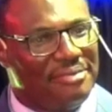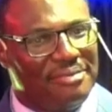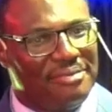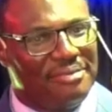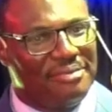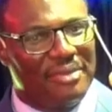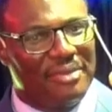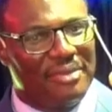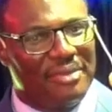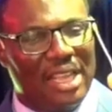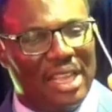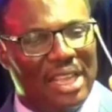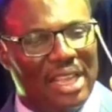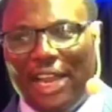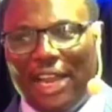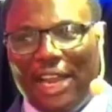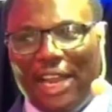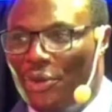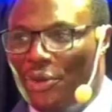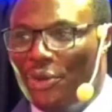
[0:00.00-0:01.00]

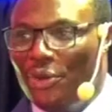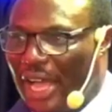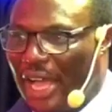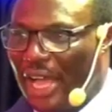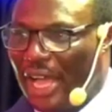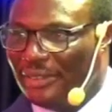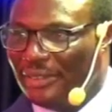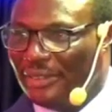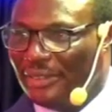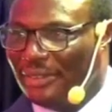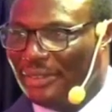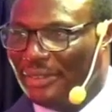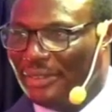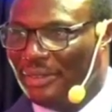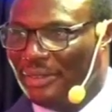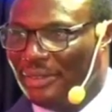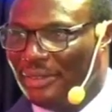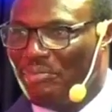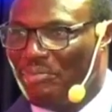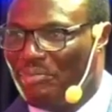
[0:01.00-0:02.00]
Hallelujah.
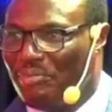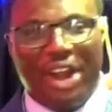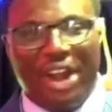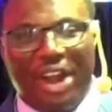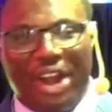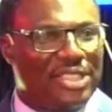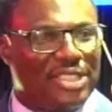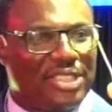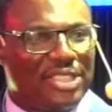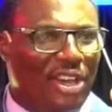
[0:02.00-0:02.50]
Praise God.